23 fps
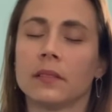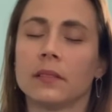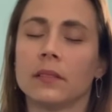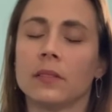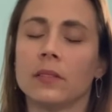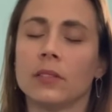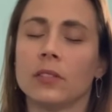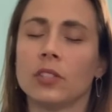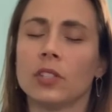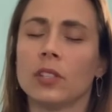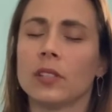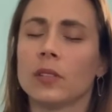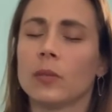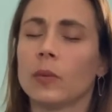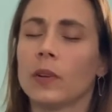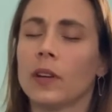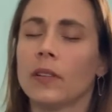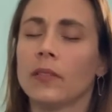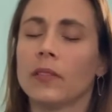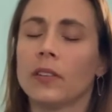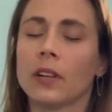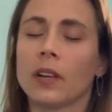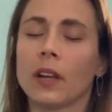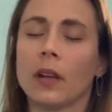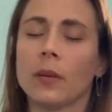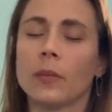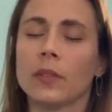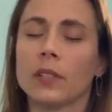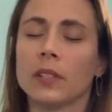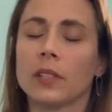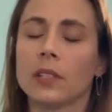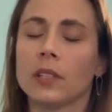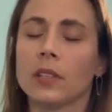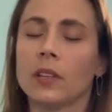Just whatever
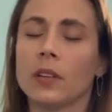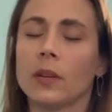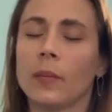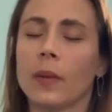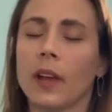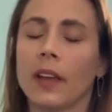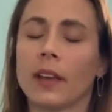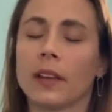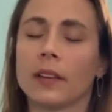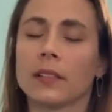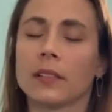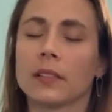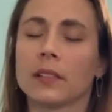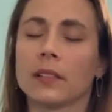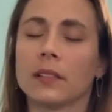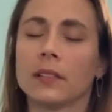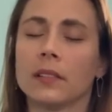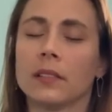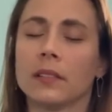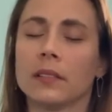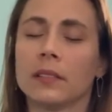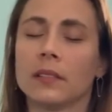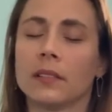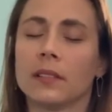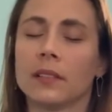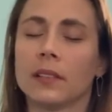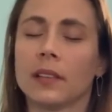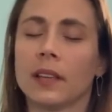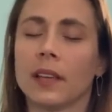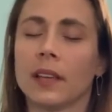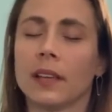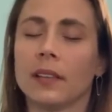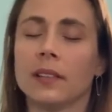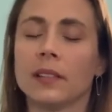comes to your mind.
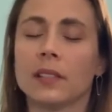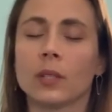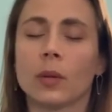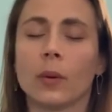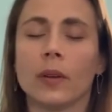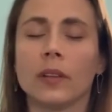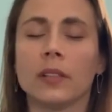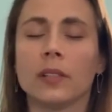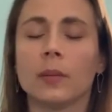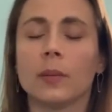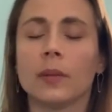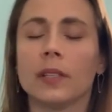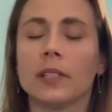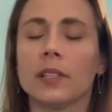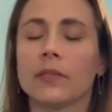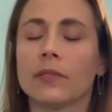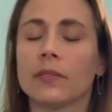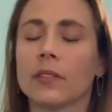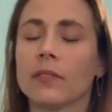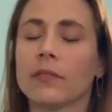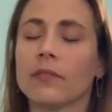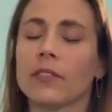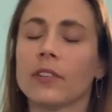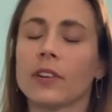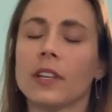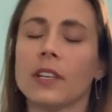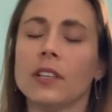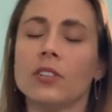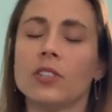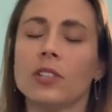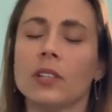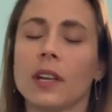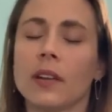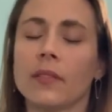And it's going to be different for
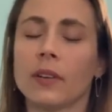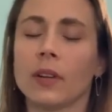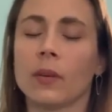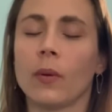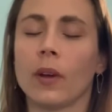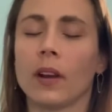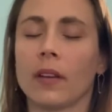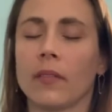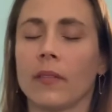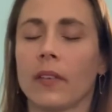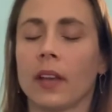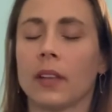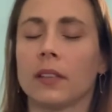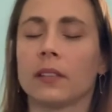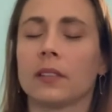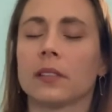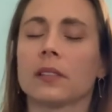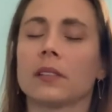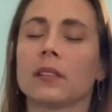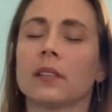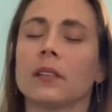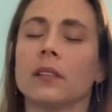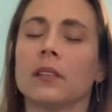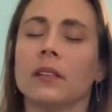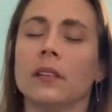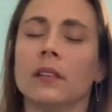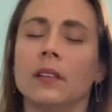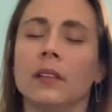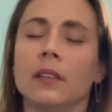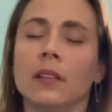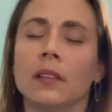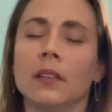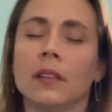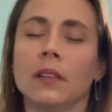each and every one of us.
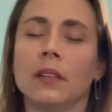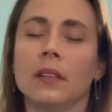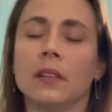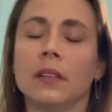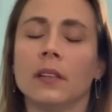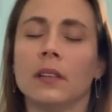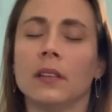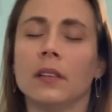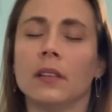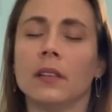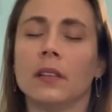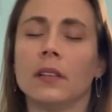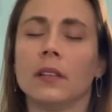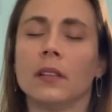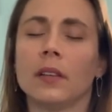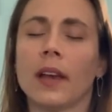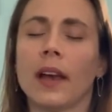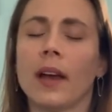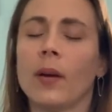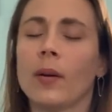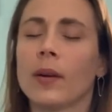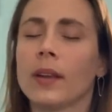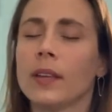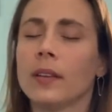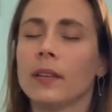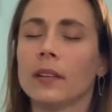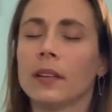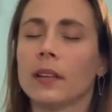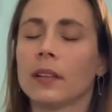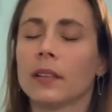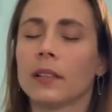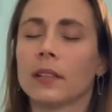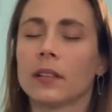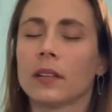How are you going
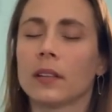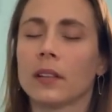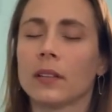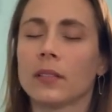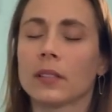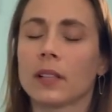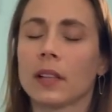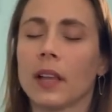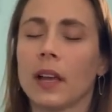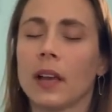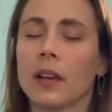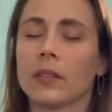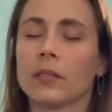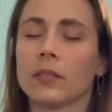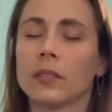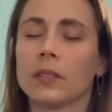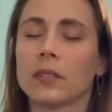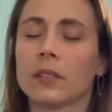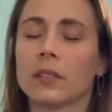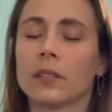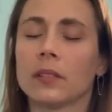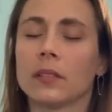to clear those clouds?